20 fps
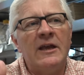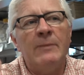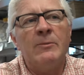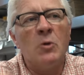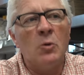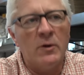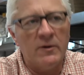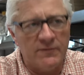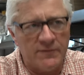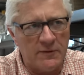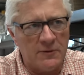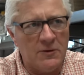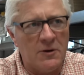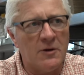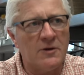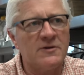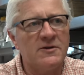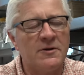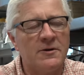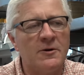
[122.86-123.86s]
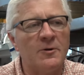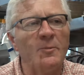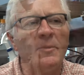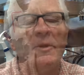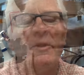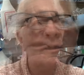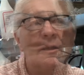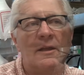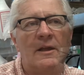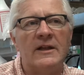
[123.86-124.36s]
keep going for long term.
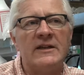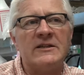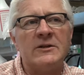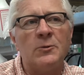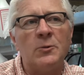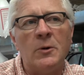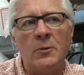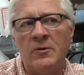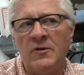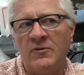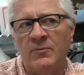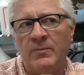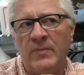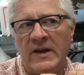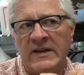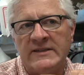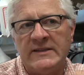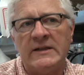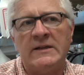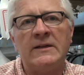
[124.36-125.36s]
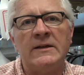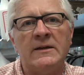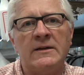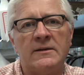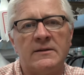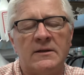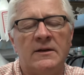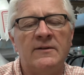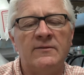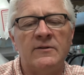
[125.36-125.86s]
And so what we've basically
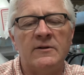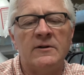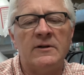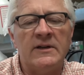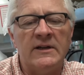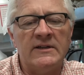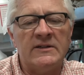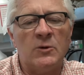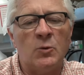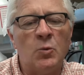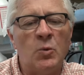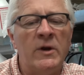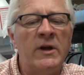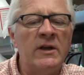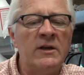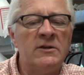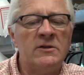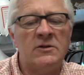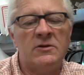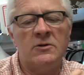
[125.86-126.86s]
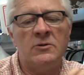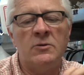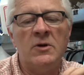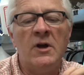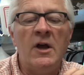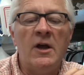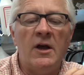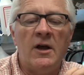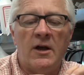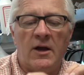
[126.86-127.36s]
uncovered is a way to
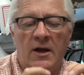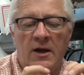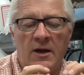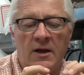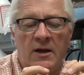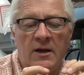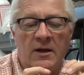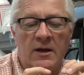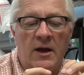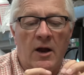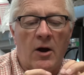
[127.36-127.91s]
uh,